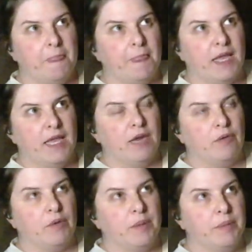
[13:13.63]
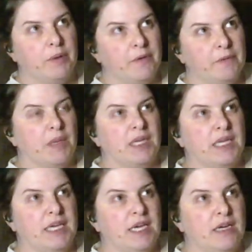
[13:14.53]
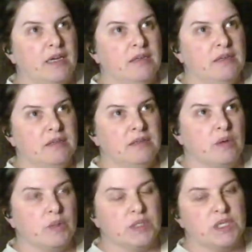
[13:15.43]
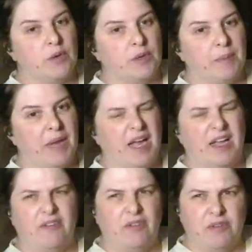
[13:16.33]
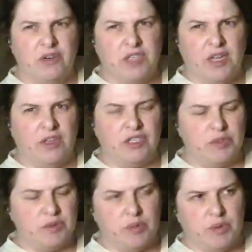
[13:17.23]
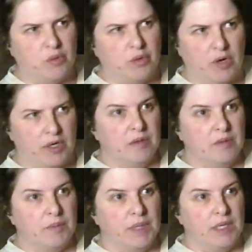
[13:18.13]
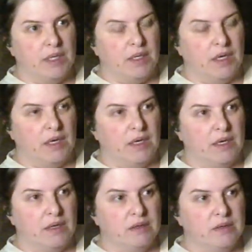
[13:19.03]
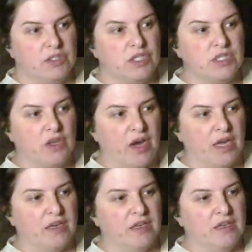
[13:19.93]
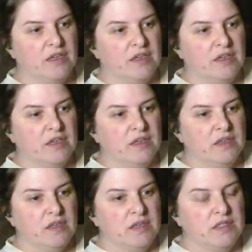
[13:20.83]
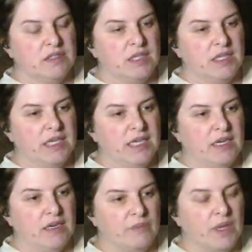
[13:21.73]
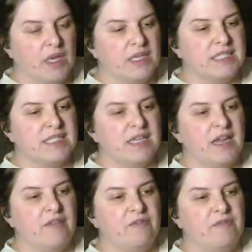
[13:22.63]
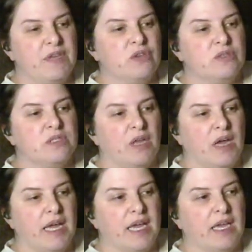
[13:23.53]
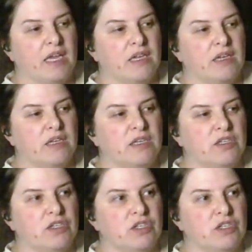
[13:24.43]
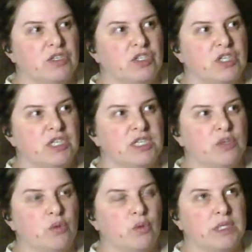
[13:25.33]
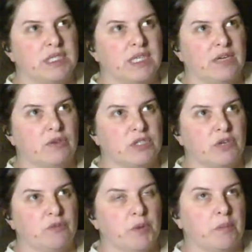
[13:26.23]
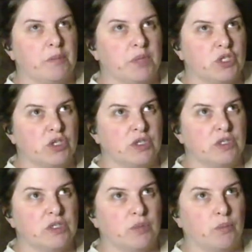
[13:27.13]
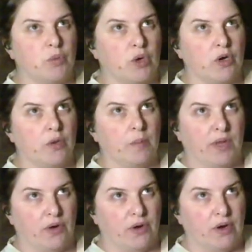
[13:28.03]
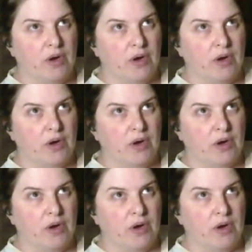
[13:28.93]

I can't remember. Lydia was not with the pack. At first, I thought she was with the horde, but uh, she's not. So Lydia, it, it feels like she doesn't want to give herself permission to mourn her mother